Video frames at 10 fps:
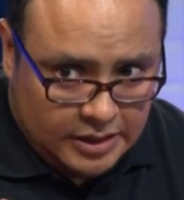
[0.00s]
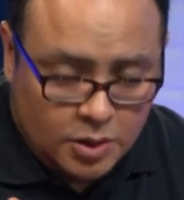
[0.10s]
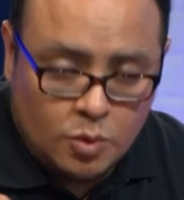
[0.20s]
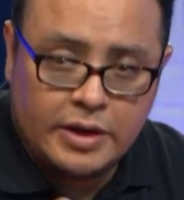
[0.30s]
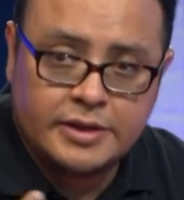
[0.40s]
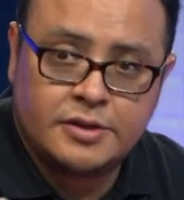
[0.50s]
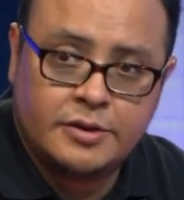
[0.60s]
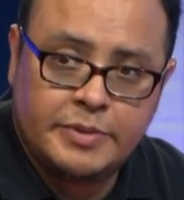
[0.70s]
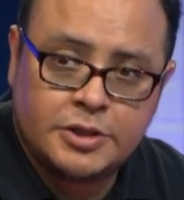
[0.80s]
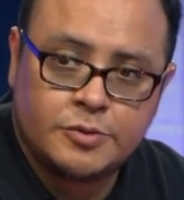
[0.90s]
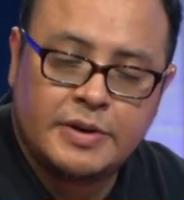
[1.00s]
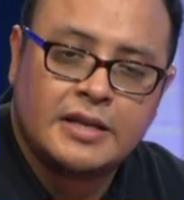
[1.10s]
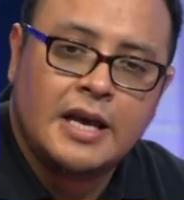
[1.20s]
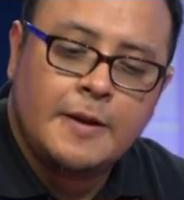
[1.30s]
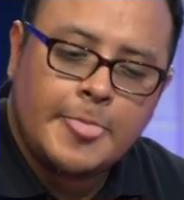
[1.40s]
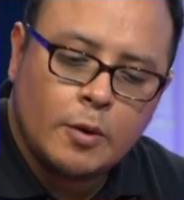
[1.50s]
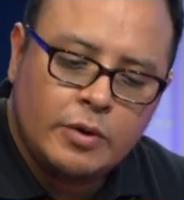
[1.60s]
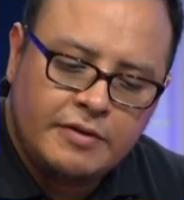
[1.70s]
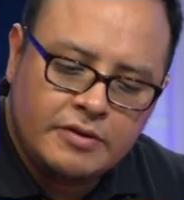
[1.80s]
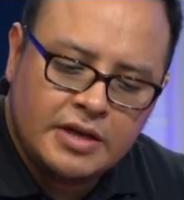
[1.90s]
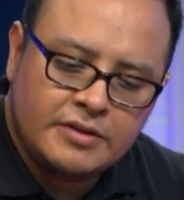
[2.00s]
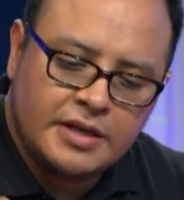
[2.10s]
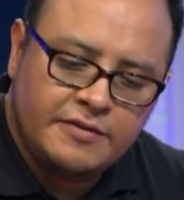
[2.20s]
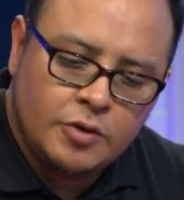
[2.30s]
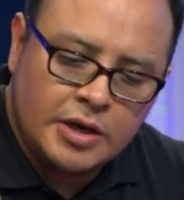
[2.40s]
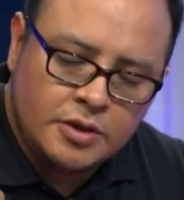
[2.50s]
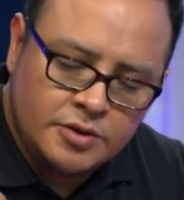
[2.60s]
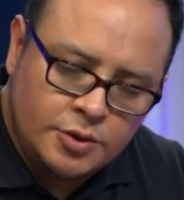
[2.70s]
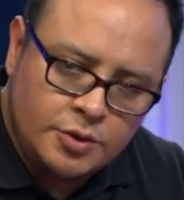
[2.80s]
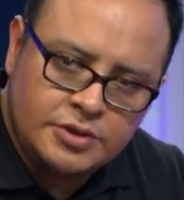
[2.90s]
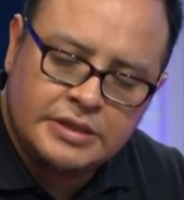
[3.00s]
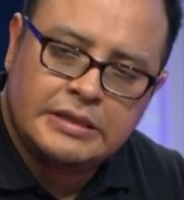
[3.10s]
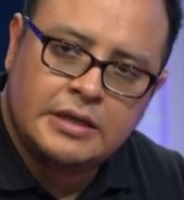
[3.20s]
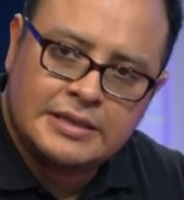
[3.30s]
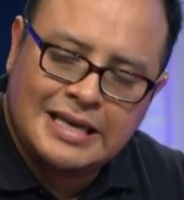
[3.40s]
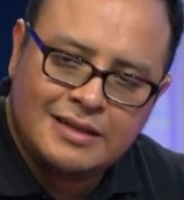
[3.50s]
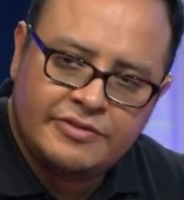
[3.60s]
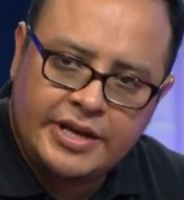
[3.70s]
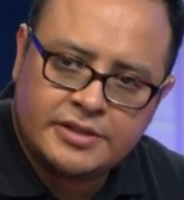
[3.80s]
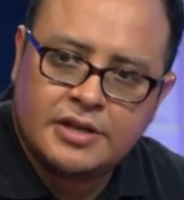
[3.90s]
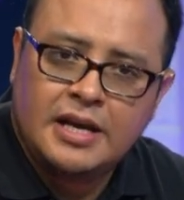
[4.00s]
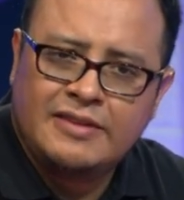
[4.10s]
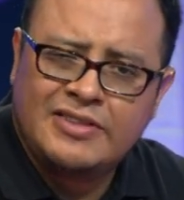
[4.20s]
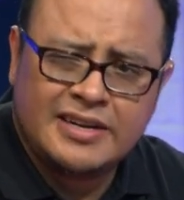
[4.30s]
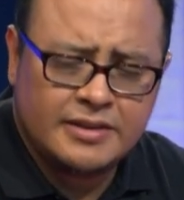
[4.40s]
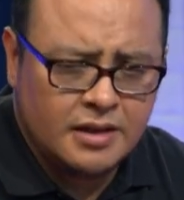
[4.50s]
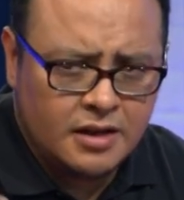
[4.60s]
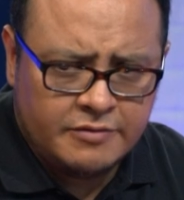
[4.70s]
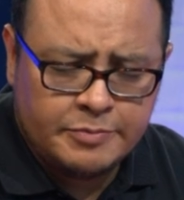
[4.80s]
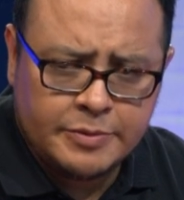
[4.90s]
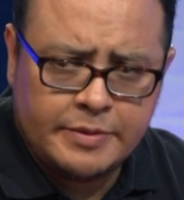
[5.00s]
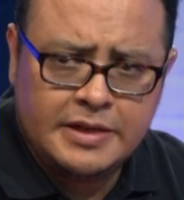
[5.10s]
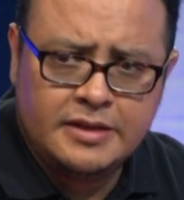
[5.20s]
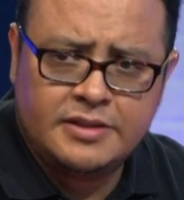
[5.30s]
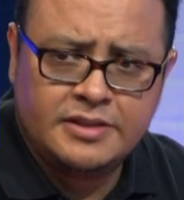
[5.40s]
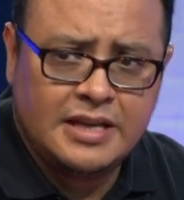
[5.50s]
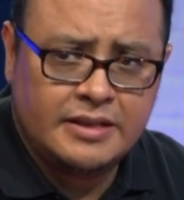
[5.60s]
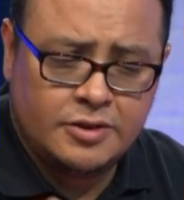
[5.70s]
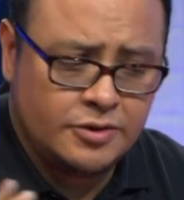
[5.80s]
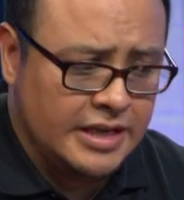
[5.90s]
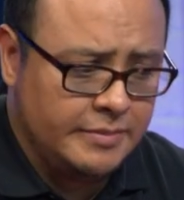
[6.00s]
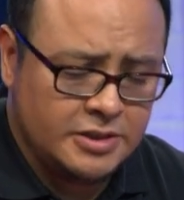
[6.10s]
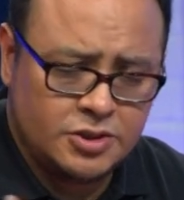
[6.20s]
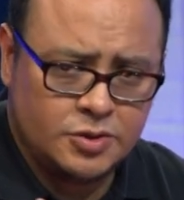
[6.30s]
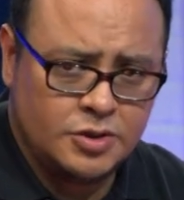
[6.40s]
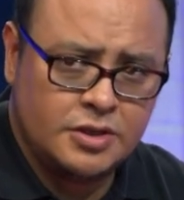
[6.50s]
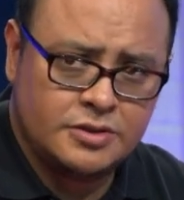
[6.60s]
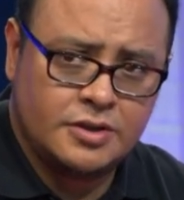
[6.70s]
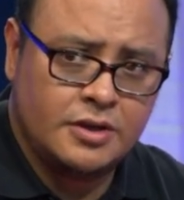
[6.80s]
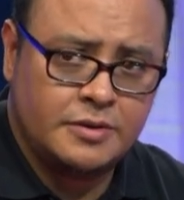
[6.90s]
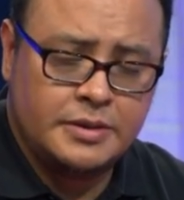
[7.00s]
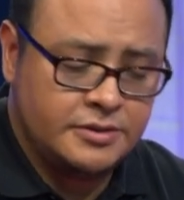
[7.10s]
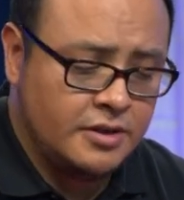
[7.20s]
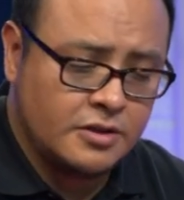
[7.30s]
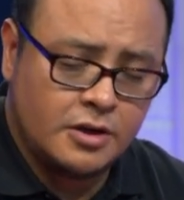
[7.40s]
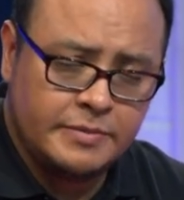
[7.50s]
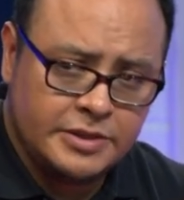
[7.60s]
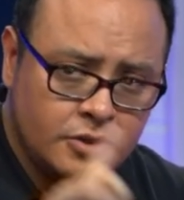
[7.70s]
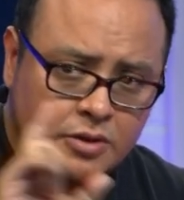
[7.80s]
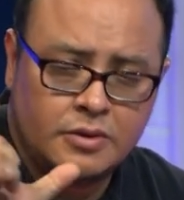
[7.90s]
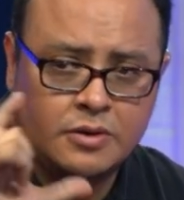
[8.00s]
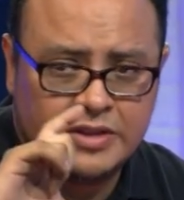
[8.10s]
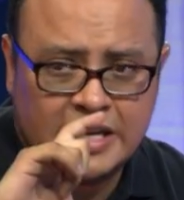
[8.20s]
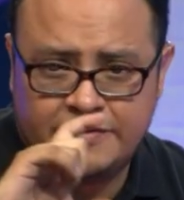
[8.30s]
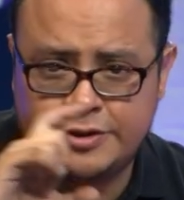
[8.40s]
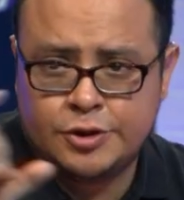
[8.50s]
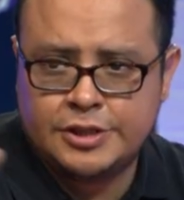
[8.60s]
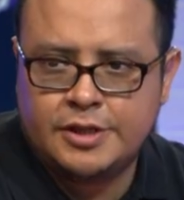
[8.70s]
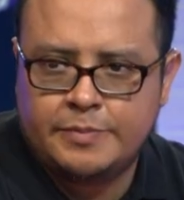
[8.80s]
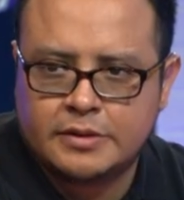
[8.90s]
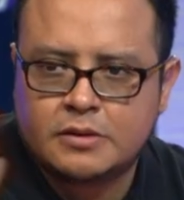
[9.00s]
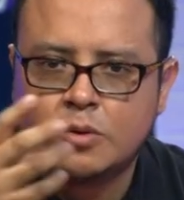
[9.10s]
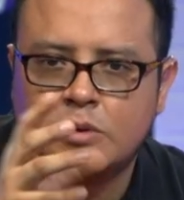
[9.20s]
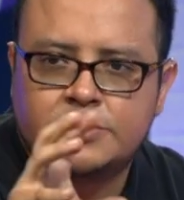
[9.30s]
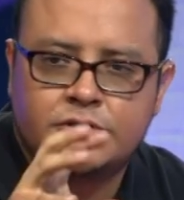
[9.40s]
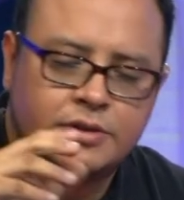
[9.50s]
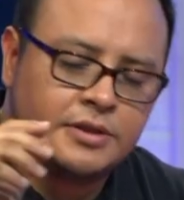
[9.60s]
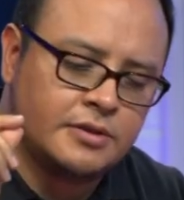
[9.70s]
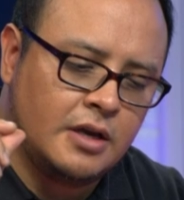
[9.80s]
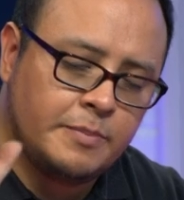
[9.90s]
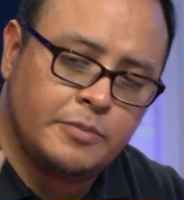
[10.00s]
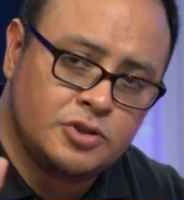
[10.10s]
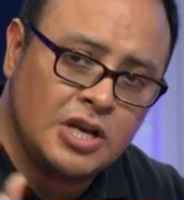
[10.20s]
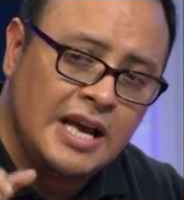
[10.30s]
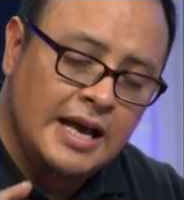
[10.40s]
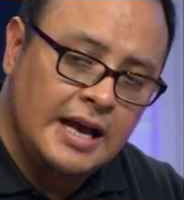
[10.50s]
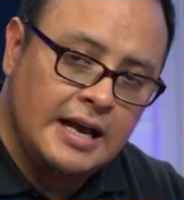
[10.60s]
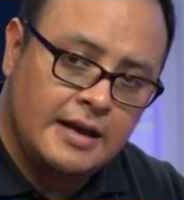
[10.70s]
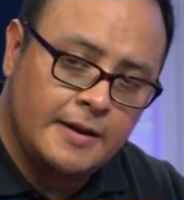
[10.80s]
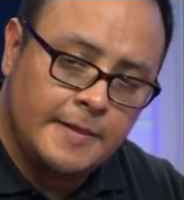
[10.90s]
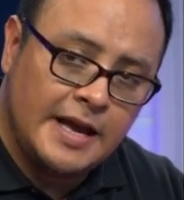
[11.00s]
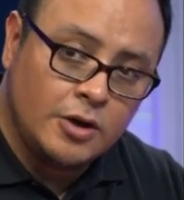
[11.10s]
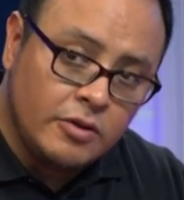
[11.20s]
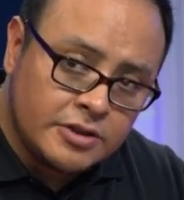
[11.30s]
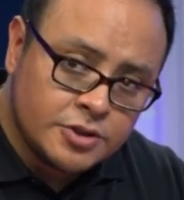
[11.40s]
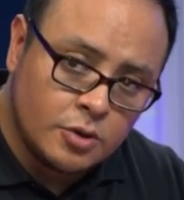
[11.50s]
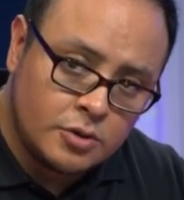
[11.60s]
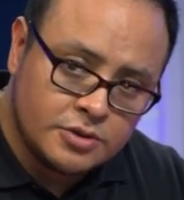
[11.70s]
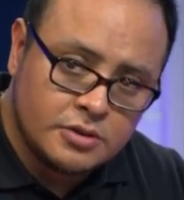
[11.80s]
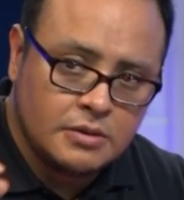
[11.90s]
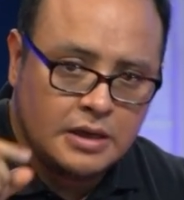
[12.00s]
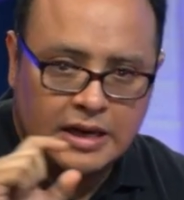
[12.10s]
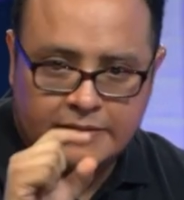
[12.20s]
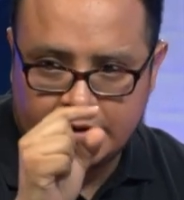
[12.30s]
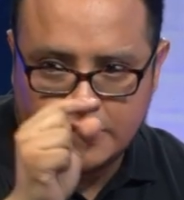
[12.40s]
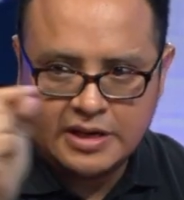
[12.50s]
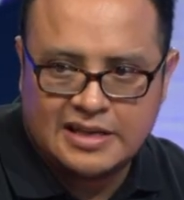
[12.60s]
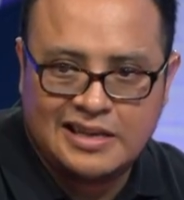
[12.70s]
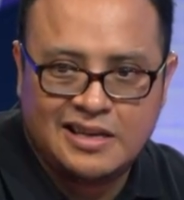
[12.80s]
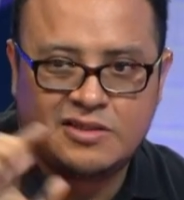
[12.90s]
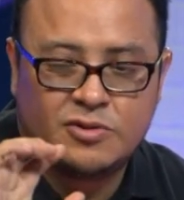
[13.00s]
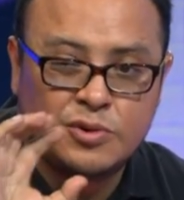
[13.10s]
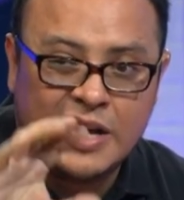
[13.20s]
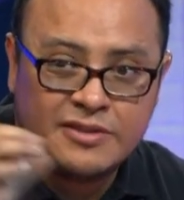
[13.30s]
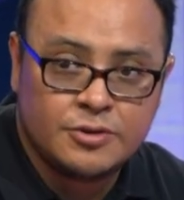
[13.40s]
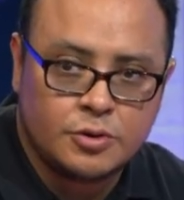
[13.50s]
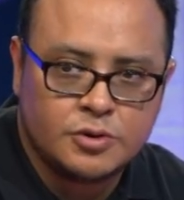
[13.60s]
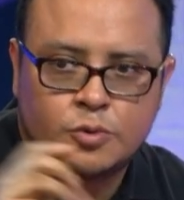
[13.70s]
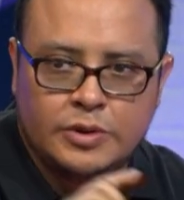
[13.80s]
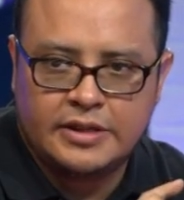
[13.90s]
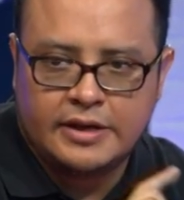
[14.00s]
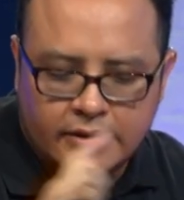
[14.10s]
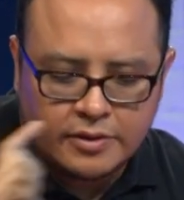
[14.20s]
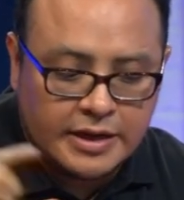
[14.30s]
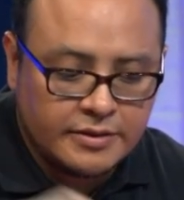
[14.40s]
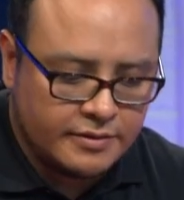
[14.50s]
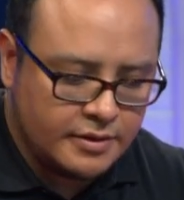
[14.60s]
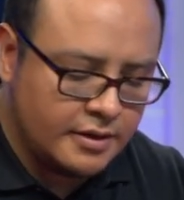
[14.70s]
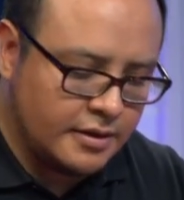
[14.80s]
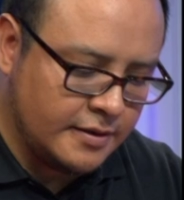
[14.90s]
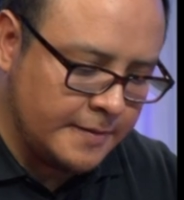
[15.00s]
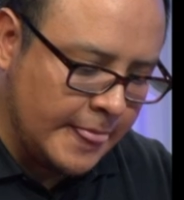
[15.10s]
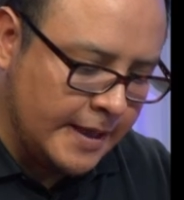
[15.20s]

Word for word: know what is in the picture, but we found out if you are not using that alt text, there are a lot of probabilities that your image not gonna, is not going to be shown on that featured snippet. Google is, is going to push uh, another source, and they're going to link it to that source with the right uh,